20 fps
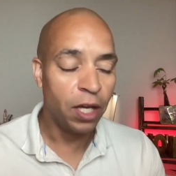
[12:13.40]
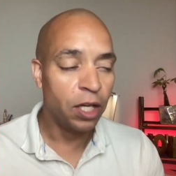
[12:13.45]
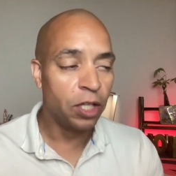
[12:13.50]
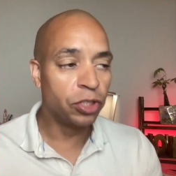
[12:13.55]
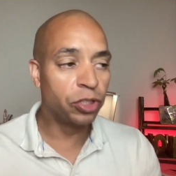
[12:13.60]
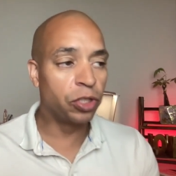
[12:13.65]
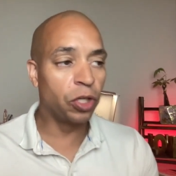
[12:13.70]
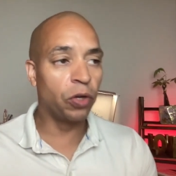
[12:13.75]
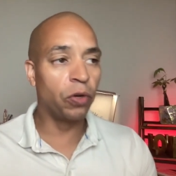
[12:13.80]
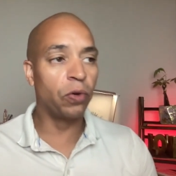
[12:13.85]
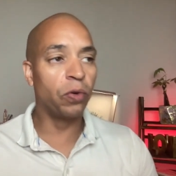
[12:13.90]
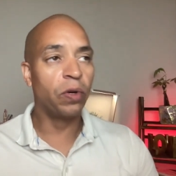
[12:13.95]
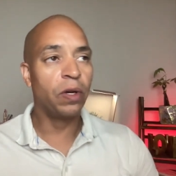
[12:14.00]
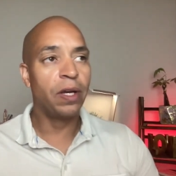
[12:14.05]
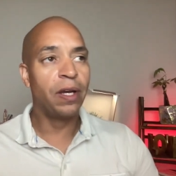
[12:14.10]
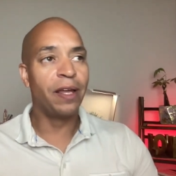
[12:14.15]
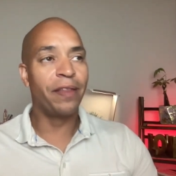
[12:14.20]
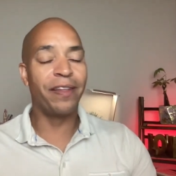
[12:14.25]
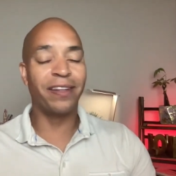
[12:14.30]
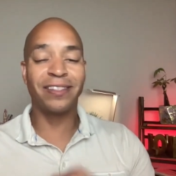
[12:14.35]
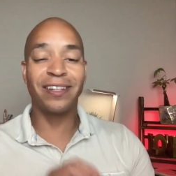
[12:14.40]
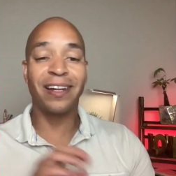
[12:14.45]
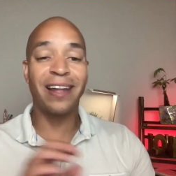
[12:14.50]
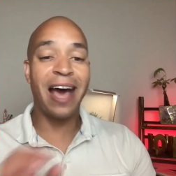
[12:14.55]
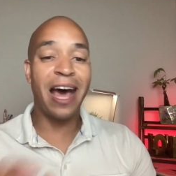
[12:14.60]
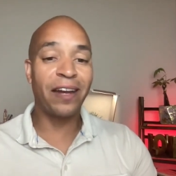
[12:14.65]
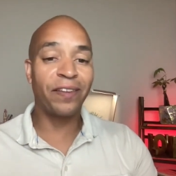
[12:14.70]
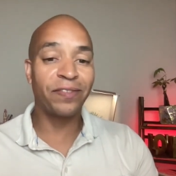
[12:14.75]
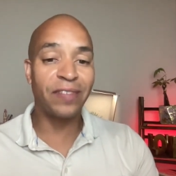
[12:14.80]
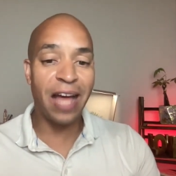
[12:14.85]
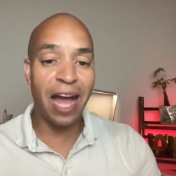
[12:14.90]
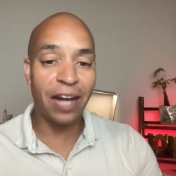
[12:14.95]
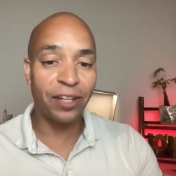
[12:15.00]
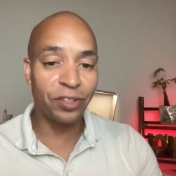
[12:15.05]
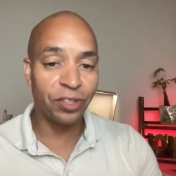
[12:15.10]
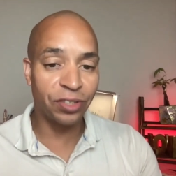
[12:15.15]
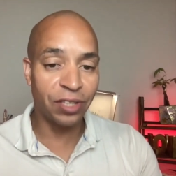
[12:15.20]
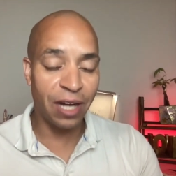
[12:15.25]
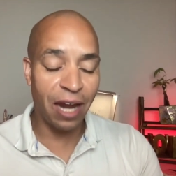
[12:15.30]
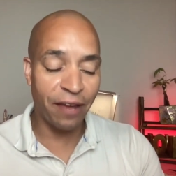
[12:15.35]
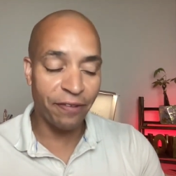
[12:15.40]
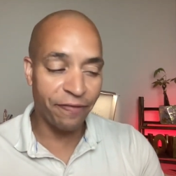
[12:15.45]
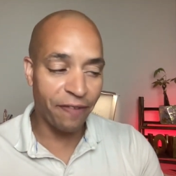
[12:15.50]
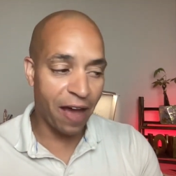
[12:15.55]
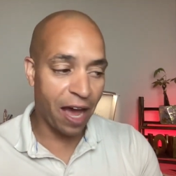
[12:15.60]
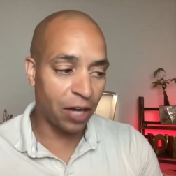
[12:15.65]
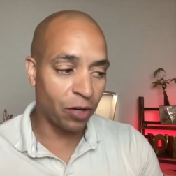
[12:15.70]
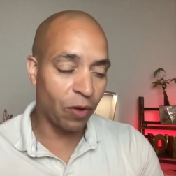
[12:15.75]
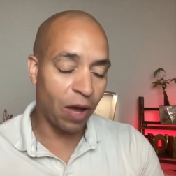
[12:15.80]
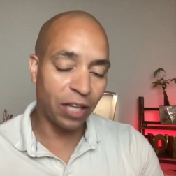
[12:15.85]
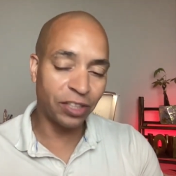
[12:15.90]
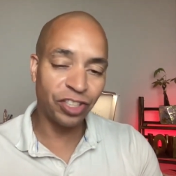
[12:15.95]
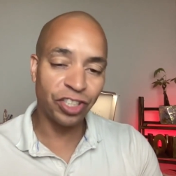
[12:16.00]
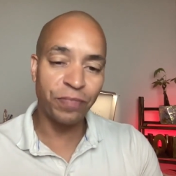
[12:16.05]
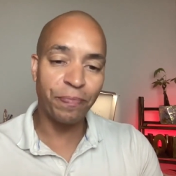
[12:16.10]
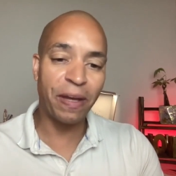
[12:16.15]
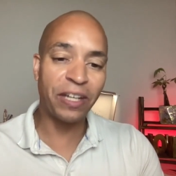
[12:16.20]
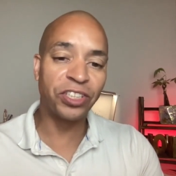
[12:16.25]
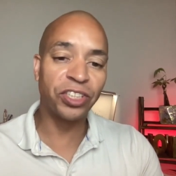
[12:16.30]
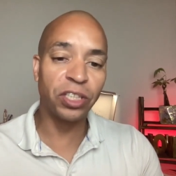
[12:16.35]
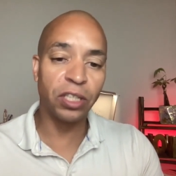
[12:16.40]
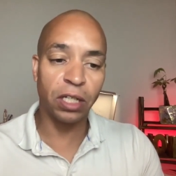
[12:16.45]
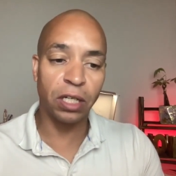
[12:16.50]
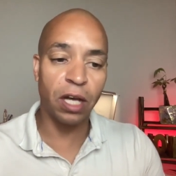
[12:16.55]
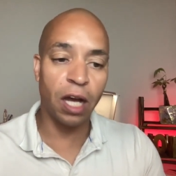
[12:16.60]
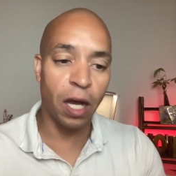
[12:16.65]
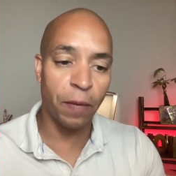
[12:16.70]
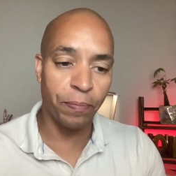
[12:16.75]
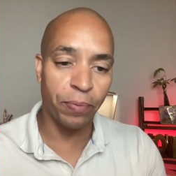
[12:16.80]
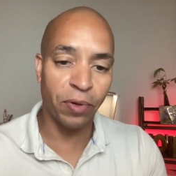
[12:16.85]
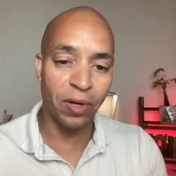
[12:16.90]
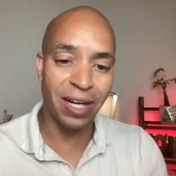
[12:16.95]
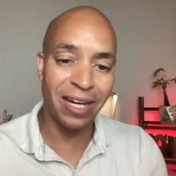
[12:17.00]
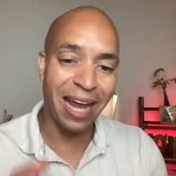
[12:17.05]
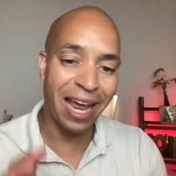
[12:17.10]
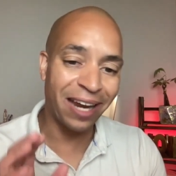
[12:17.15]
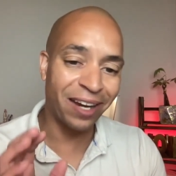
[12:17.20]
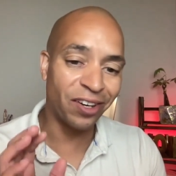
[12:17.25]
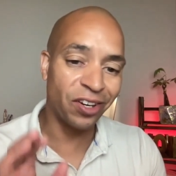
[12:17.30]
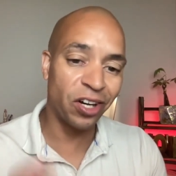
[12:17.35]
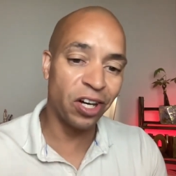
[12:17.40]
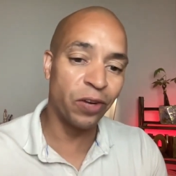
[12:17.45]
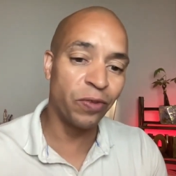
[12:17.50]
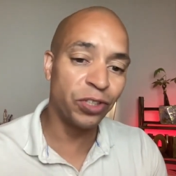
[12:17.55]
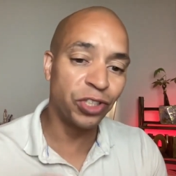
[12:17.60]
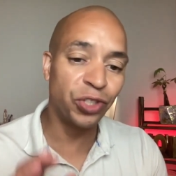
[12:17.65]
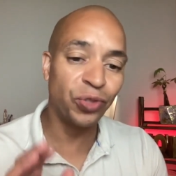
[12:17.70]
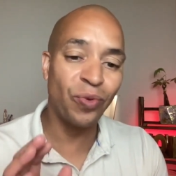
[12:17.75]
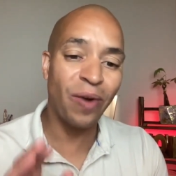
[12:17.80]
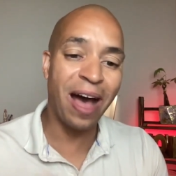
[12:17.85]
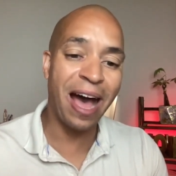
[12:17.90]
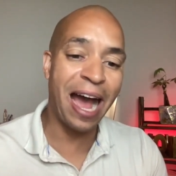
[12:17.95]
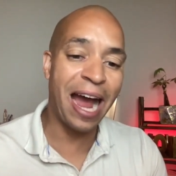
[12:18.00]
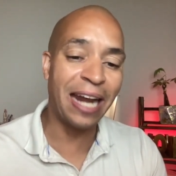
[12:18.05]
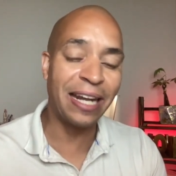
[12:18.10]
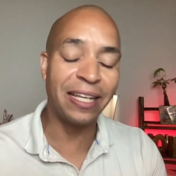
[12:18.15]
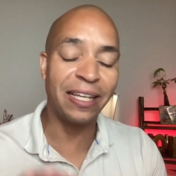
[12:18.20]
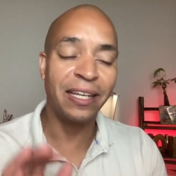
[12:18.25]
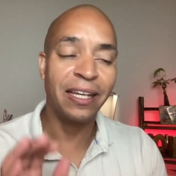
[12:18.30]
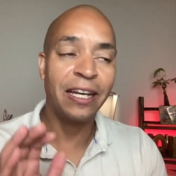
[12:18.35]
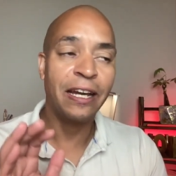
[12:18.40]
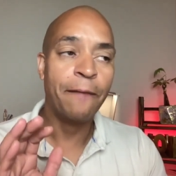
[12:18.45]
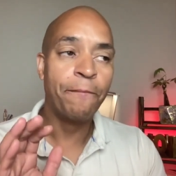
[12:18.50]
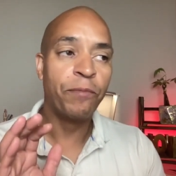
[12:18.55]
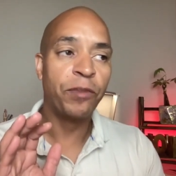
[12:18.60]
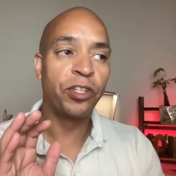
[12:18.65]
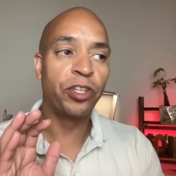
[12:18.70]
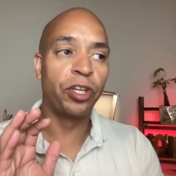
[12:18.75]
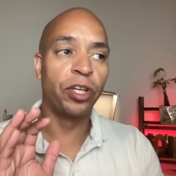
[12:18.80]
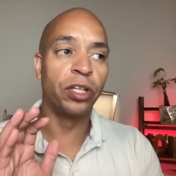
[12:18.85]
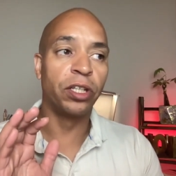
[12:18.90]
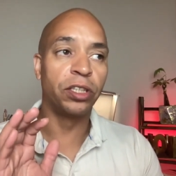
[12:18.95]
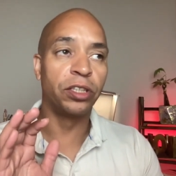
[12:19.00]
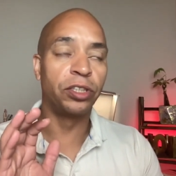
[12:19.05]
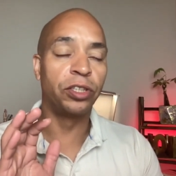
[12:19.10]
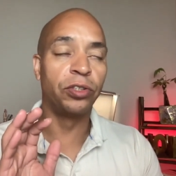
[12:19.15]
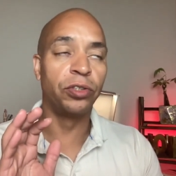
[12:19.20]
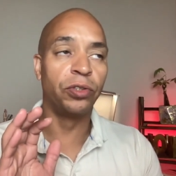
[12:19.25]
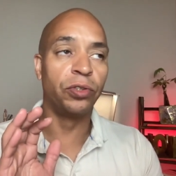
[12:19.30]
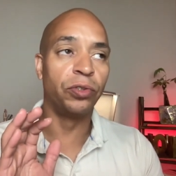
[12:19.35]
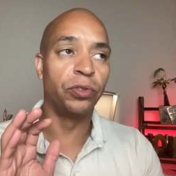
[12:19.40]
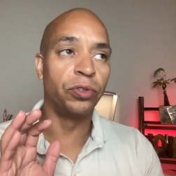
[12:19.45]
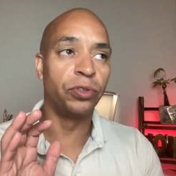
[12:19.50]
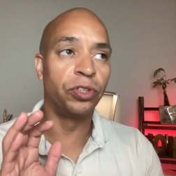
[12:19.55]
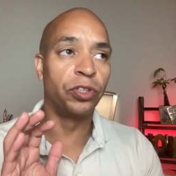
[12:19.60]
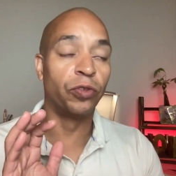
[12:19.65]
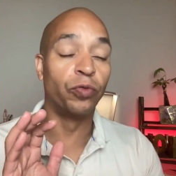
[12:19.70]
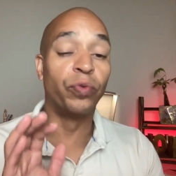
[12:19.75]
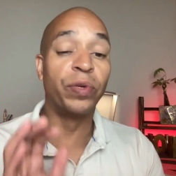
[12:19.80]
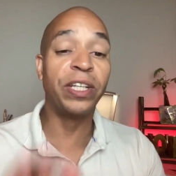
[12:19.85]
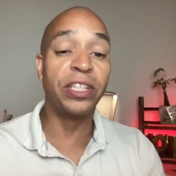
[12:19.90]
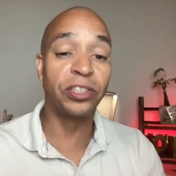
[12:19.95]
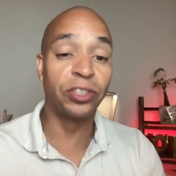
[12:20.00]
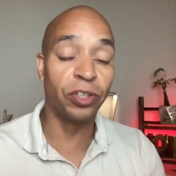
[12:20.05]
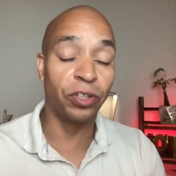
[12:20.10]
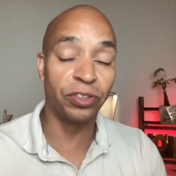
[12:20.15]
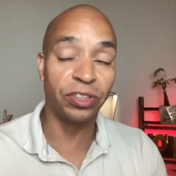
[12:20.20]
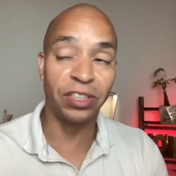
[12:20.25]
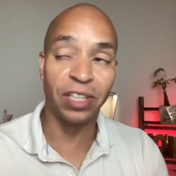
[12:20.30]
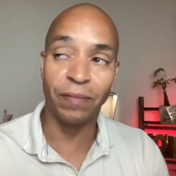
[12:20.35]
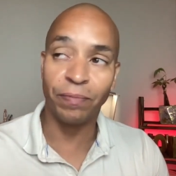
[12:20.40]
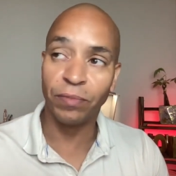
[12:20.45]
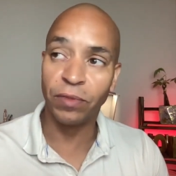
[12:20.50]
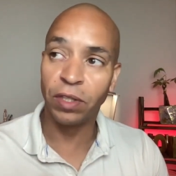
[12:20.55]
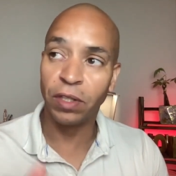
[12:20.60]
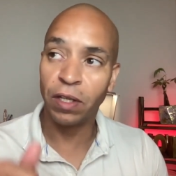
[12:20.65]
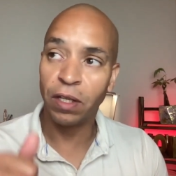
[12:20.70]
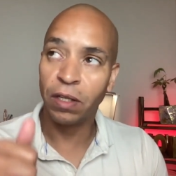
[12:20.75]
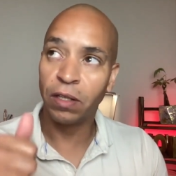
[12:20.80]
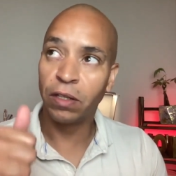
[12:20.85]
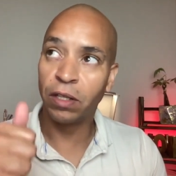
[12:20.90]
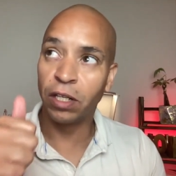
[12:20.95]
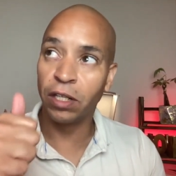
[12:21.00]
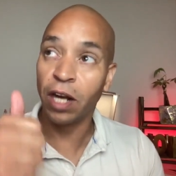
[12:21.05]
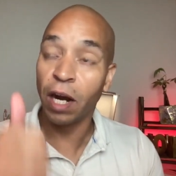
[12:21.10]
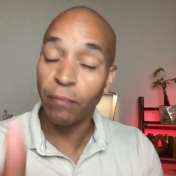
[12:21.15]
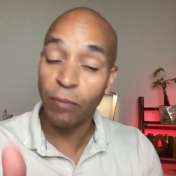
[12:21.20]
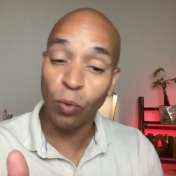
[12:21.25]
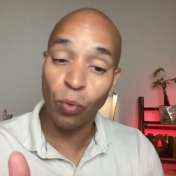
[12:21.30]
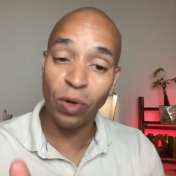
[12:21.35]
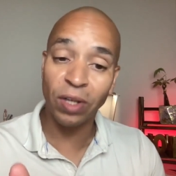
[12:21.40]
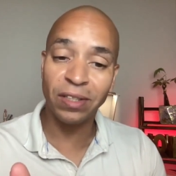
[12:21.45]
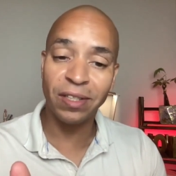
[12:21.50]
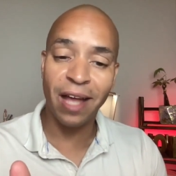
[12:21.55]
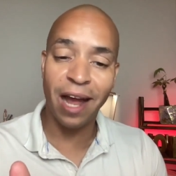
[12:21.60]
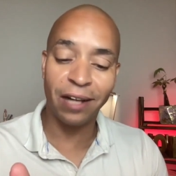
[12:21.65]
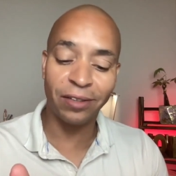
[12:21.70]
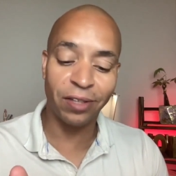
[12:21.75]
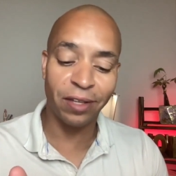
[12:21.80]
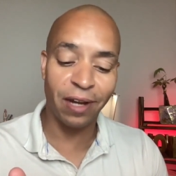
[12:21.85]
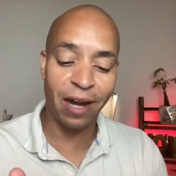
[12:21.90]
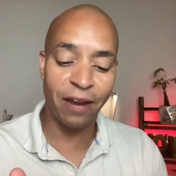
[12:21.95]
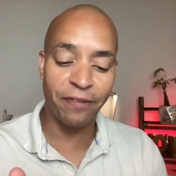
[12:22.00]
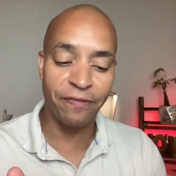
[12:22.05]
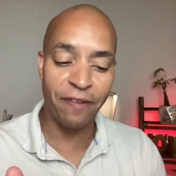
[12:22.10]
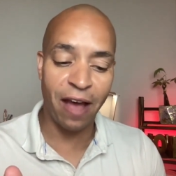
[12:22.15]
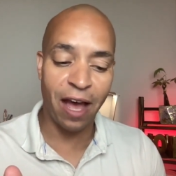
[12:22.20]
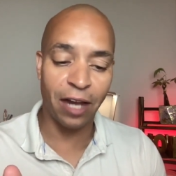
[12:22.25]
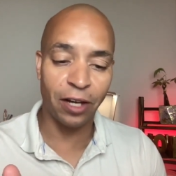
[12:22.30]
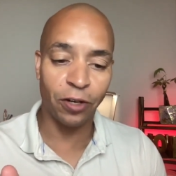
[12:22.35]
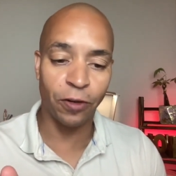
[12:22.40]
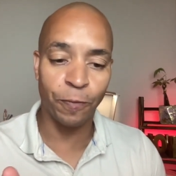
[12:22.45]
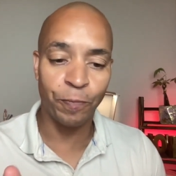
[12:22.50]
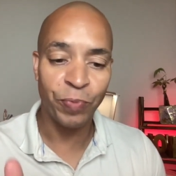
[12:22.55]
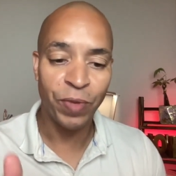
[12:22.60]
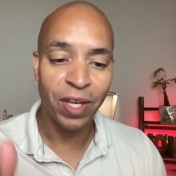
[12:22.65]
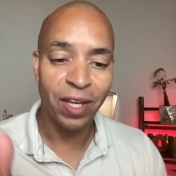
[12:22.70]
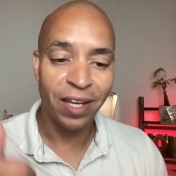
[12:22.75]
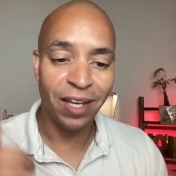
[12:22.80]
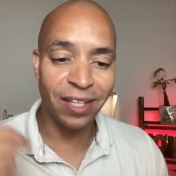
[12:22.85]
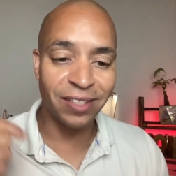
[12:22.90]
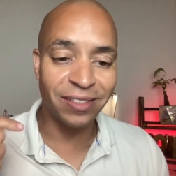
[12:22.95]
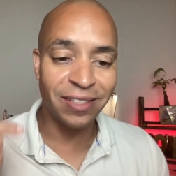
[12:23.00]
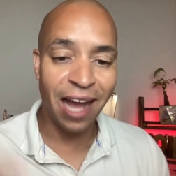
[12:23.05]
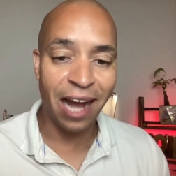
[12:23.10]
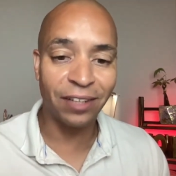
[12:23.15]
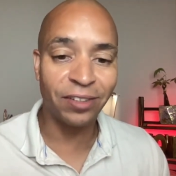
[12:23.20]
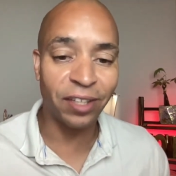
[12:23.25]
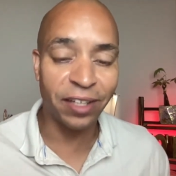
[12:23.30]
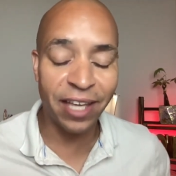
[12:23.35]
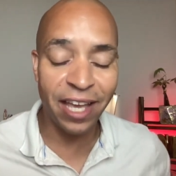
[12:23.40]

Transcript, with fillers: So, there's a lot of doctors that I follow. I'll just mention a couple, and I encourage you highly to, to, to research them. The number one doctor that I follow is Dr.